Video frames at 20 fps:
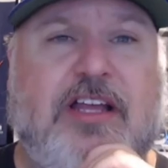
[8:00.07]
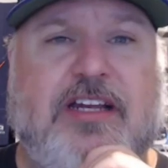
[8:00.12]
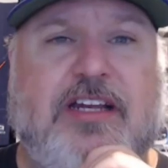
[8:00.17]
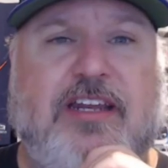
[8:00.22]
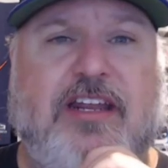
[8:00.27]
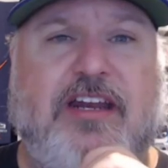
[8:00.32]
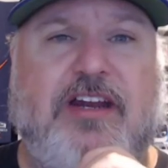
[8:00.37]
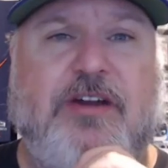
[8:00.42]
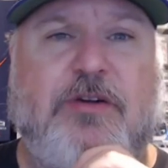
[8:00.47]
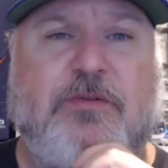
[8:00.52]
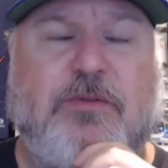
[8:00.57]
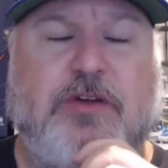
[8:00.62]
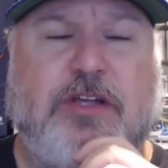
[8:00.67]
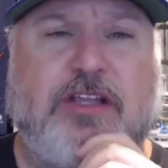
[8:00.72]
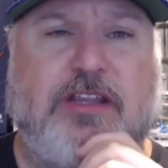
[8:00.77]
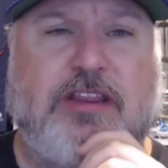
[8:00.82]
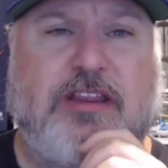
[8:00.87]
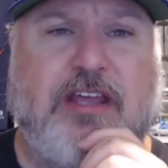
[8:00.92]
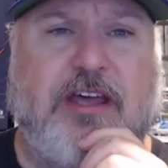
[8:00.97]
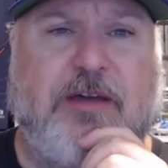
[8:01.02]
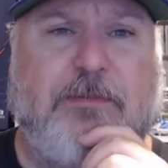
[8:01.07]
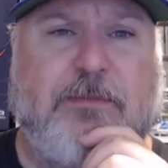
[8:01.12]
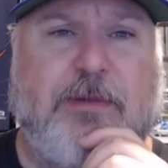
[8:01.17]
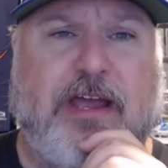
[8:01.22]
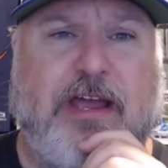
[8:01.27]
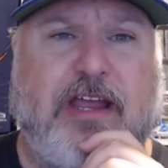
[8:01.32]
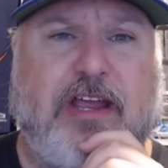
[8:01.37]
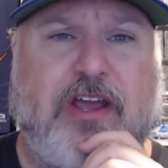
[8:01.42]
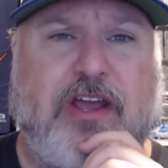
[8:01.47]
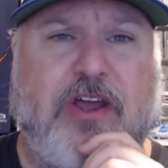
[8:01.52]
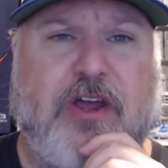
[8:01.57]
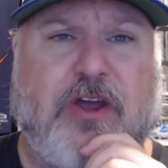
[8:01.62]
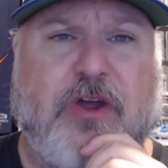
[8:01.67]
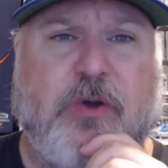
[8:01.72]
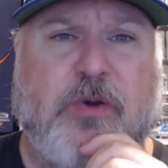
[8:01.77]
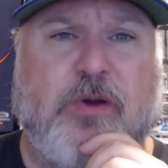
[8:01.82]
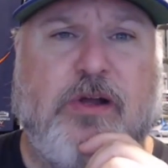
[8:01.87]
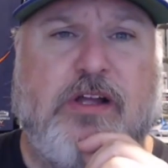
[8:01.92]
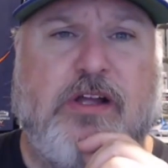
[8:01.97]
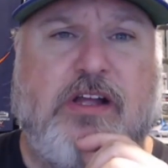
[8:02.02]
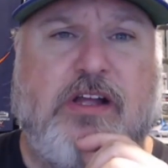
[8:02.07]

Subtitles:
Did it with Mike O.